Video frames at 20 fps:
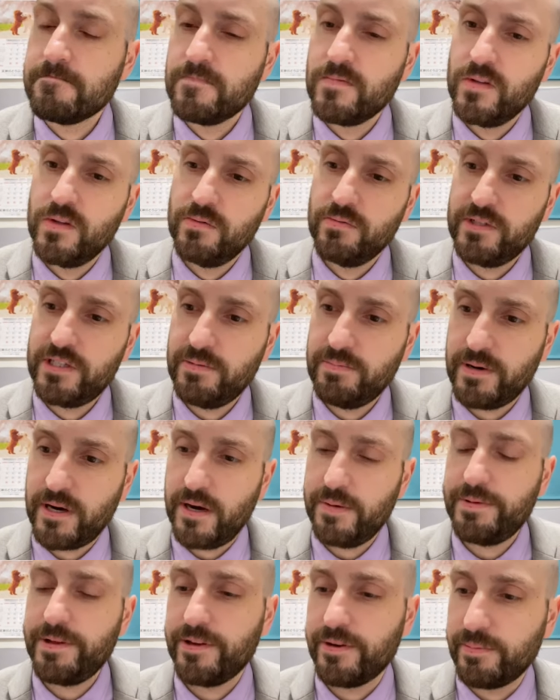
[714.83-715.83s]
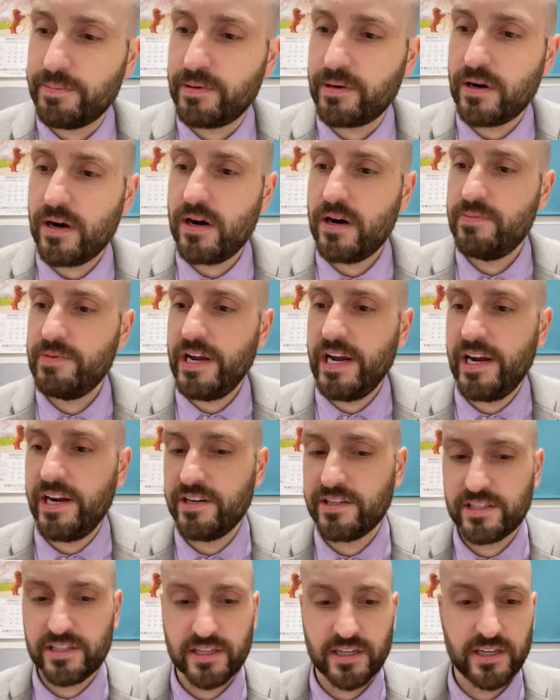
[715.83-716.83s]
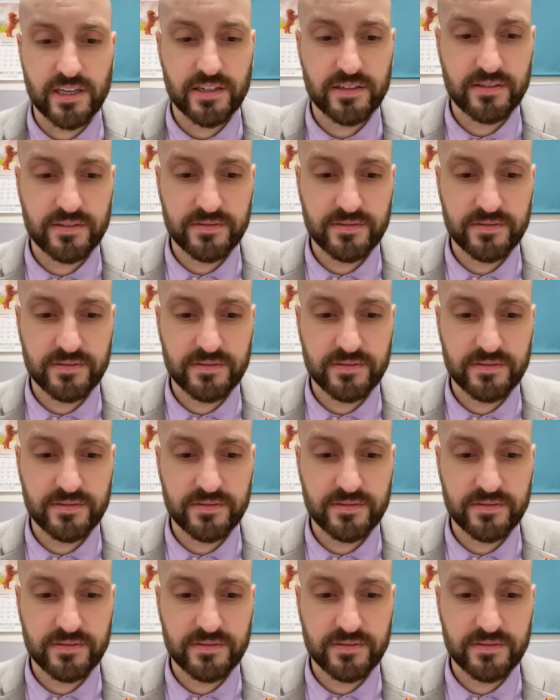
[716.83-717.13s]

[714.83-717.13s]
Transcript: What's a popular prom hairstyle?